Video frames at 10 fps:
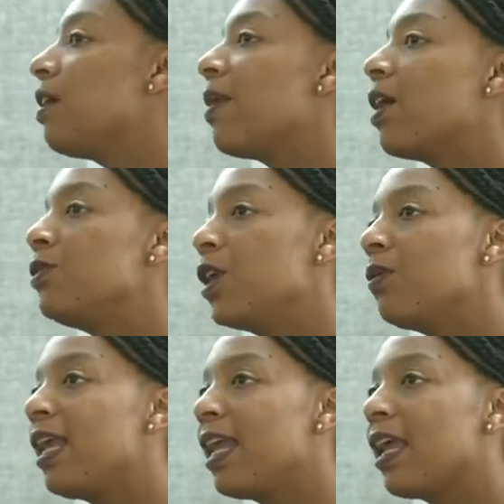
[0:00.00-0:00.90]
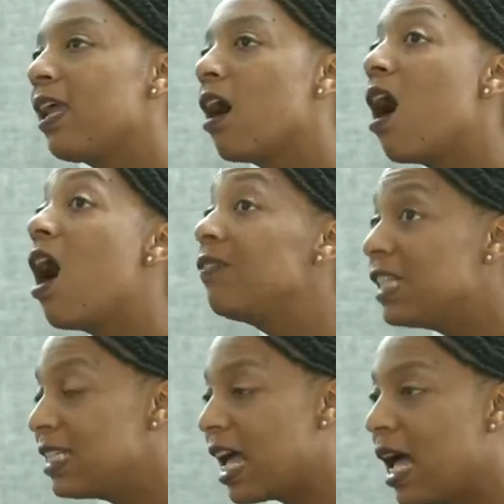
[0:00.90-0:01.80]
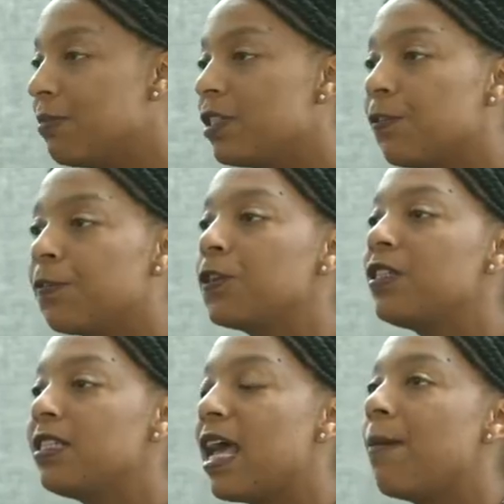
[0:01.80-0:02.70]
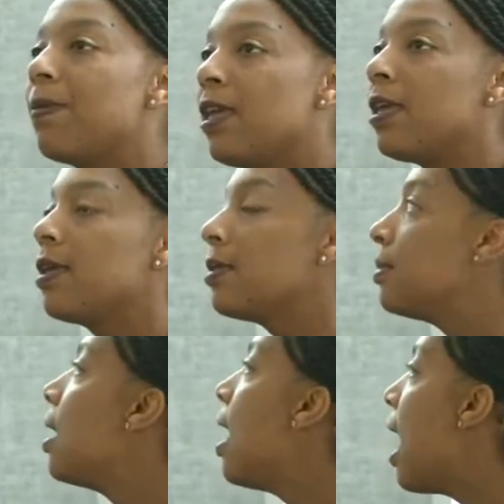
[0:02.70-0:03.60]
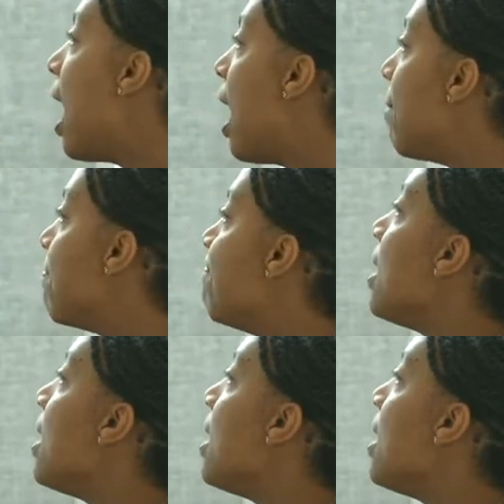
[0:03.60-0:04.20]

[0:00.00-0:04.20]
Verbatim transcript: about donating, oftentimes the first step is, um,